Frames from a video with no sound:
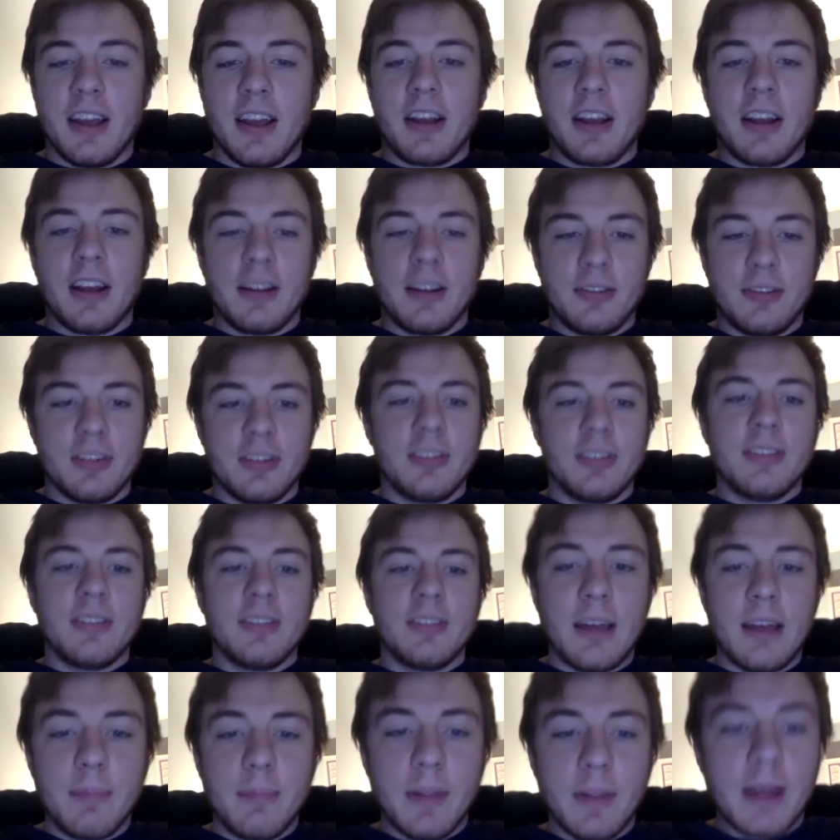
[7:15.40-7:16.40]
I got you.
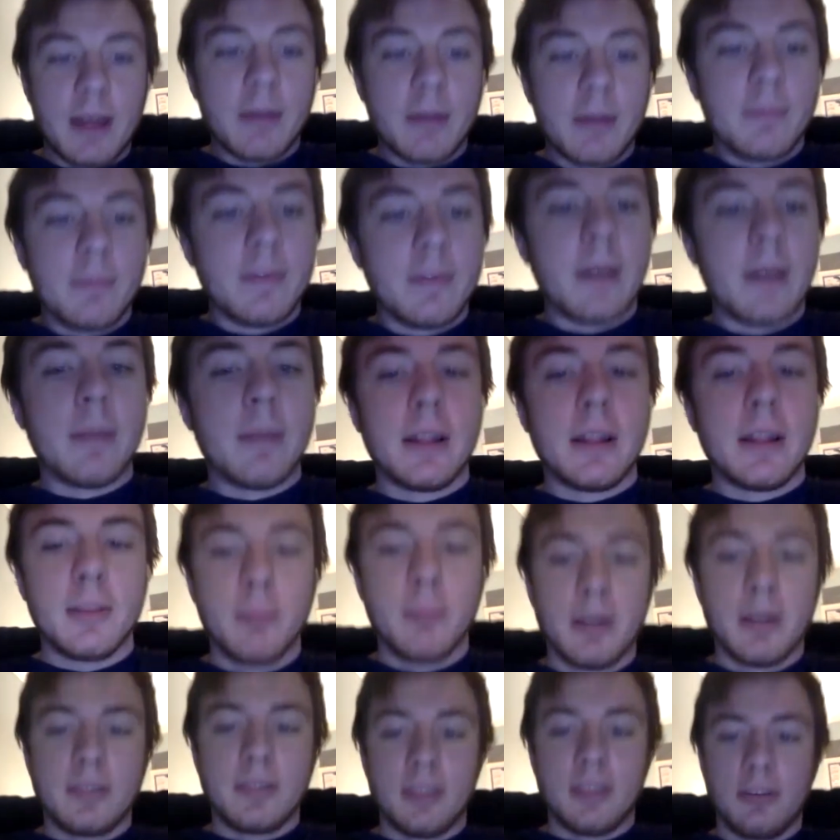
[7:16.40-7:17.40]
I'm not the
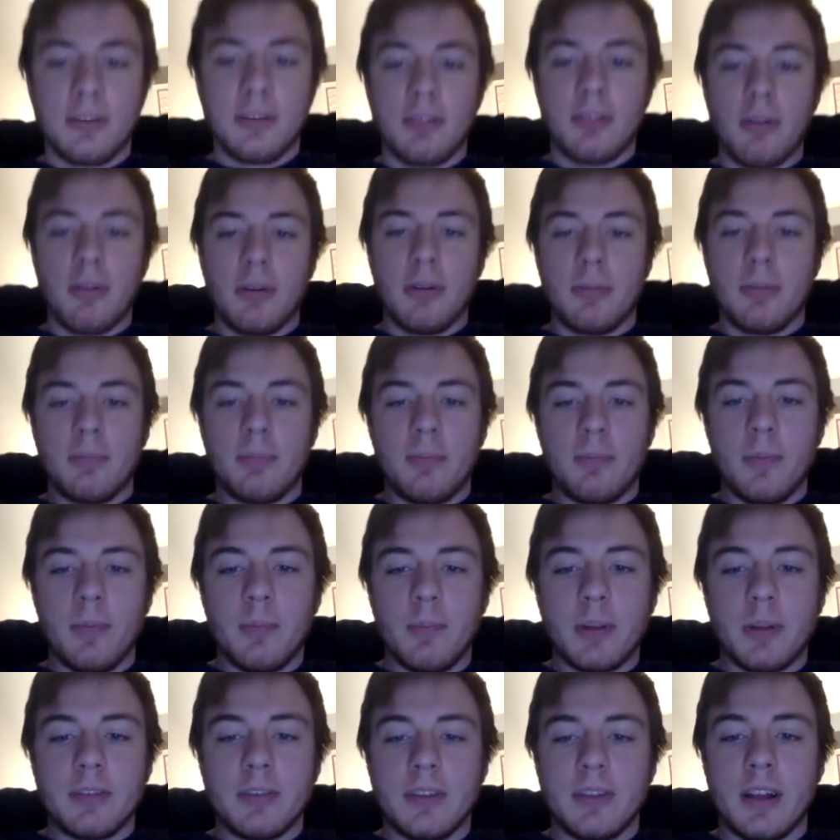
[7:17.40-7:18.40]
best at growing a
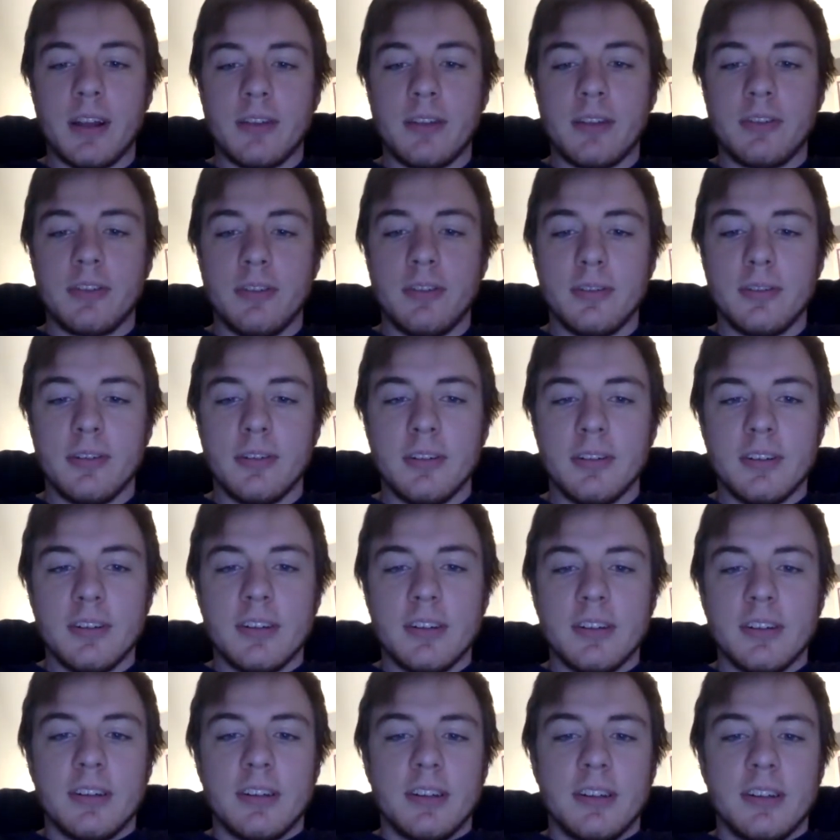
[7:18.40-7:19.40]
mustache either.
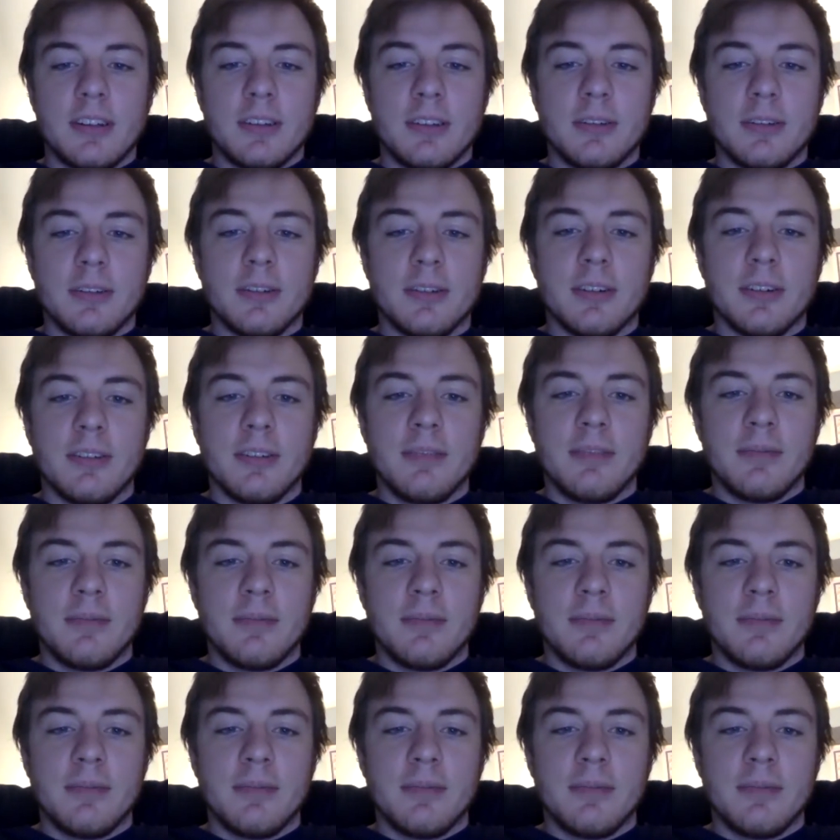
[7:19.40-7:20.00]
So